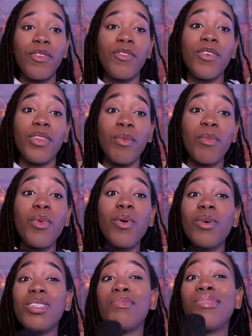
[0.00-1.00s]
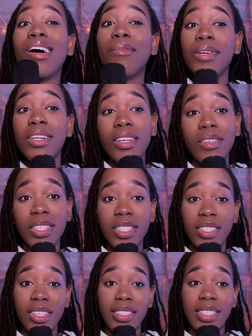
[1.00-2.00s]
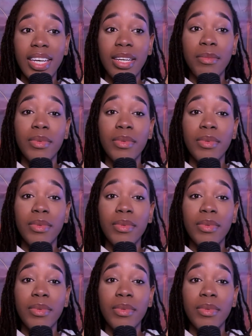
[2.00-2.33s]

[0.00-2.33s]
for the most popular question type,